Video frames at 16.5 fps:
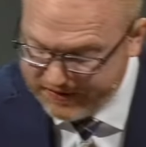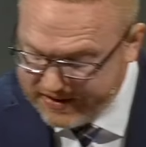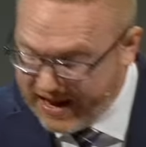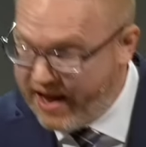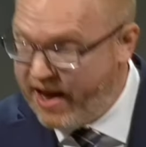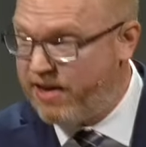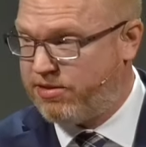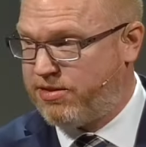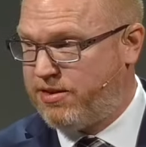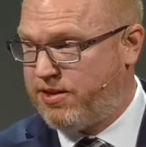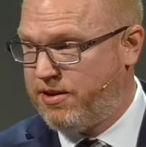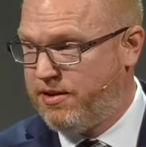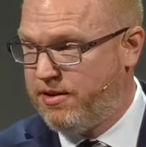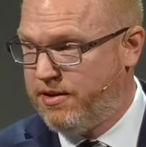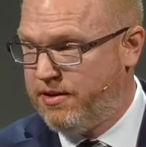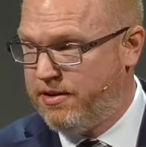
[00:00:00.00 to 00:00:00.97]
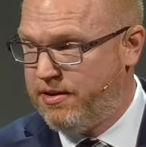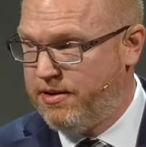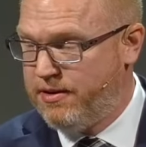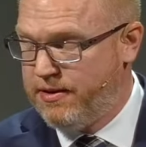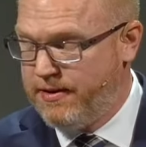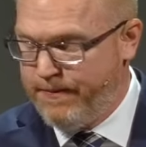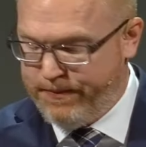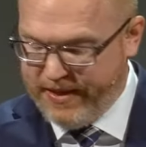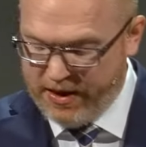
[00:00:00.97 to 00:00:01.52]
of death.
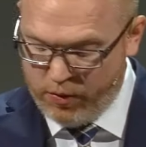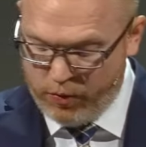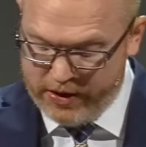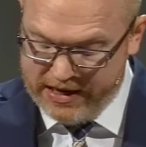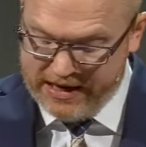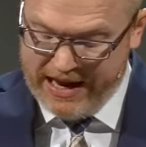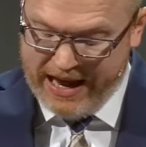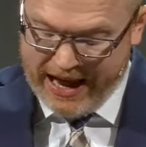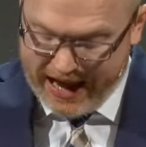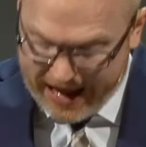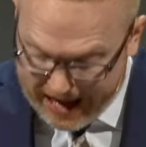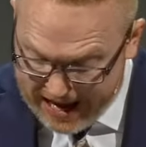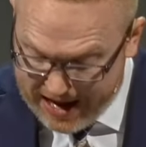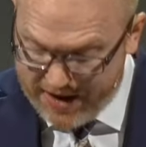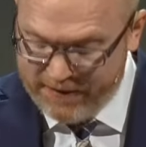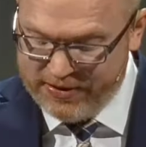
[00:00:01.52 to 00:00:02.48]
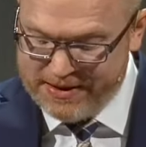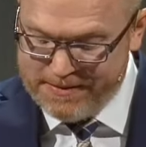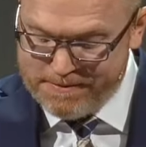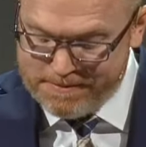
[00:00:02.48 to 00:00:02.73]
That we have the